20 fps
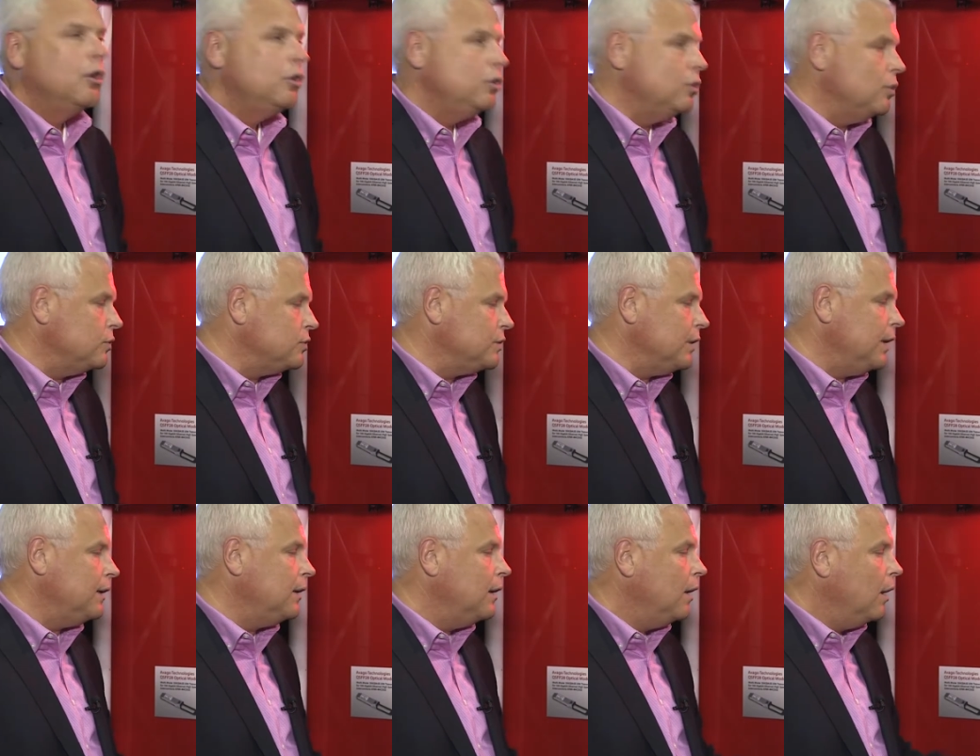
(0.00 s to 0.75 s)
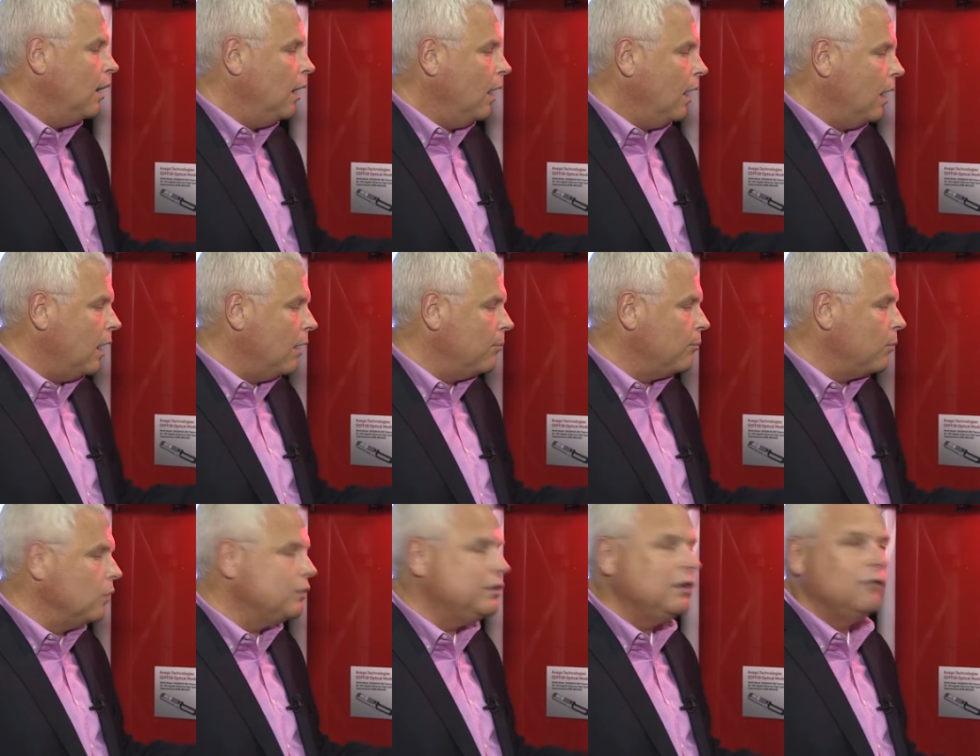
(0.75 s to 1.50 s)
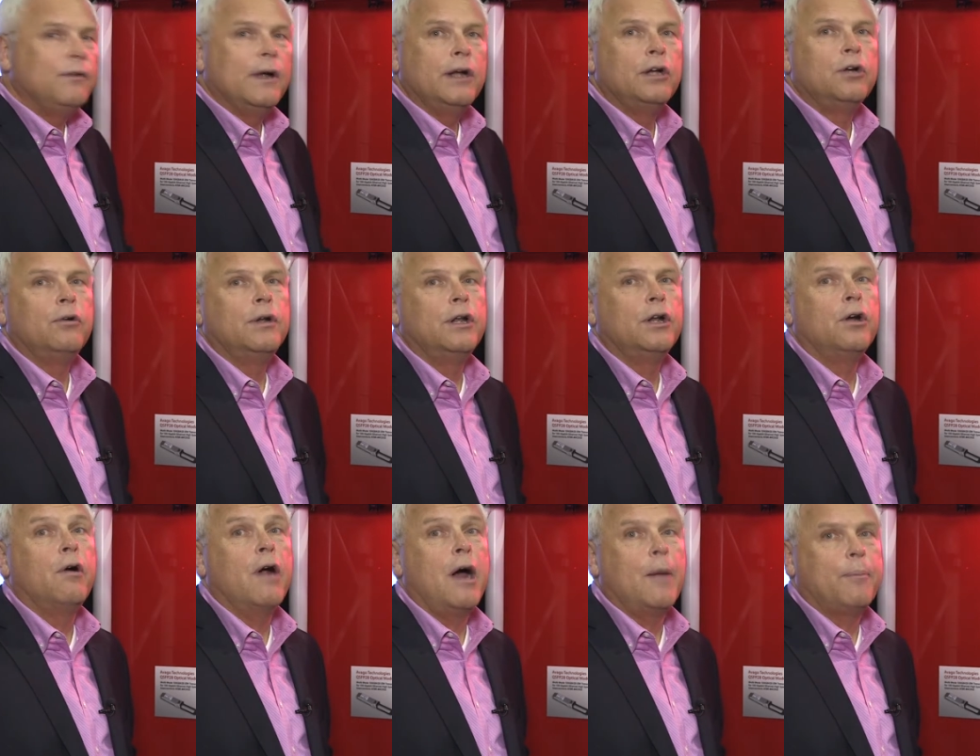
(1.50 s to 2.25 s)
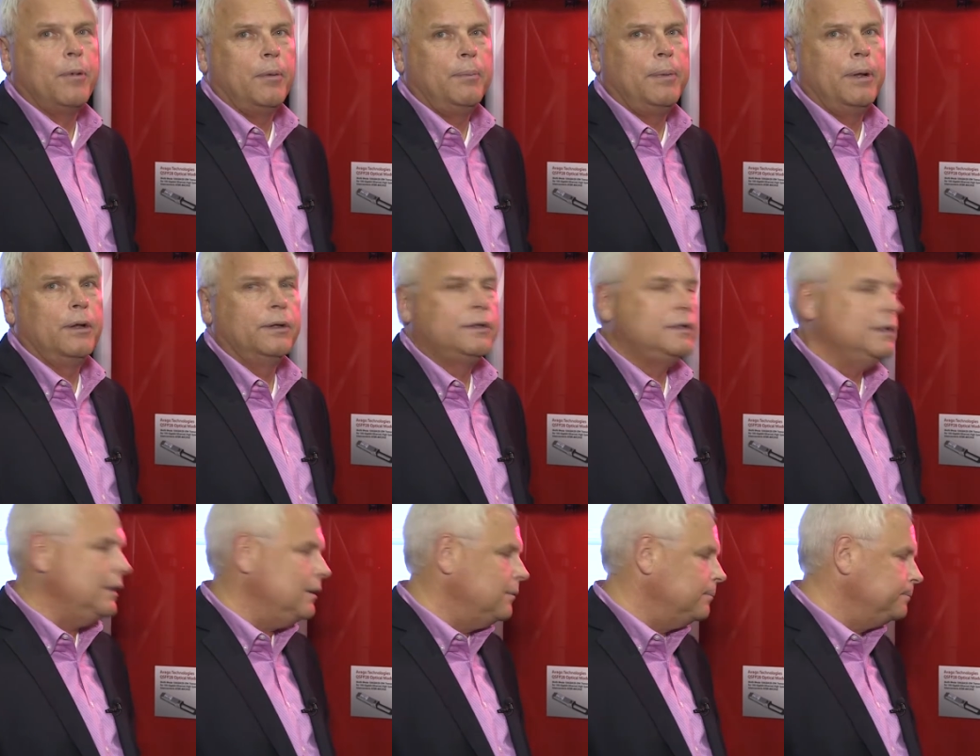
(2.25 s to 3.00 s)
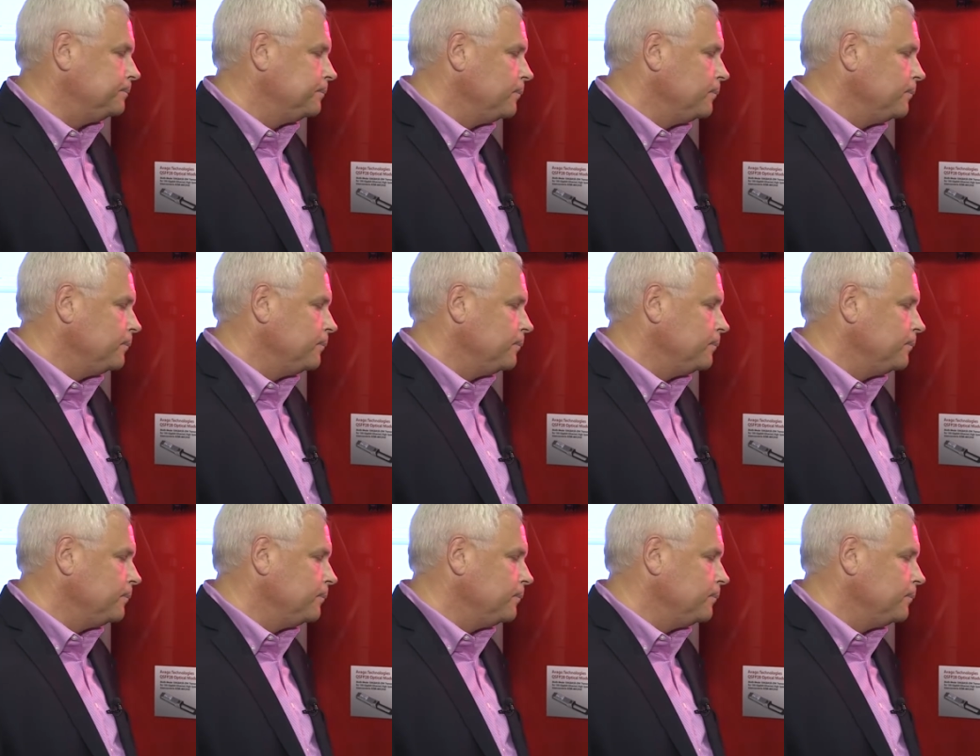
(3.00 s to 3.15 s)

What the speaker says: using multi-vendor interoperability.